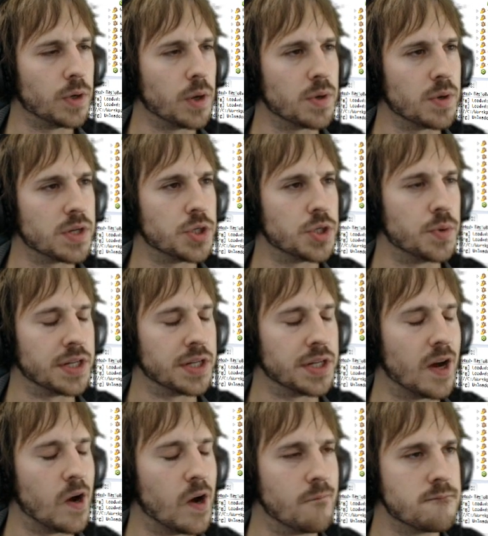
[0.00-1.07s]
What's doing
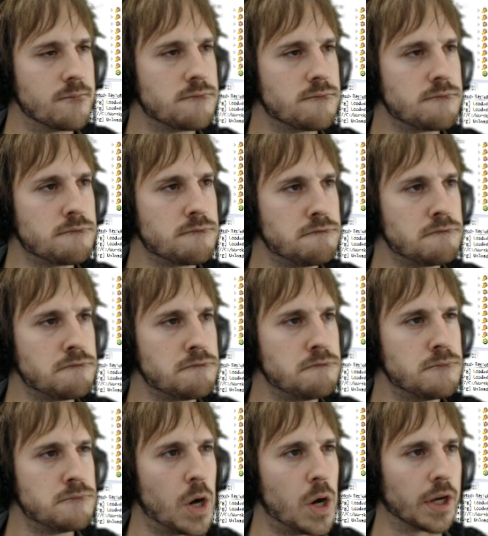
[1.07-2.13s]
now?
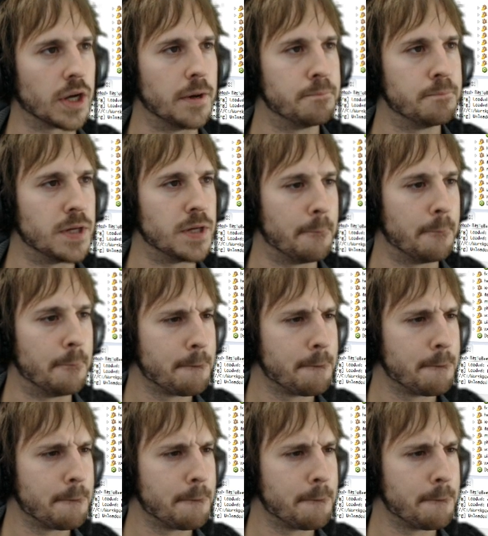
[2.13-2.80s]
Okay, yeah.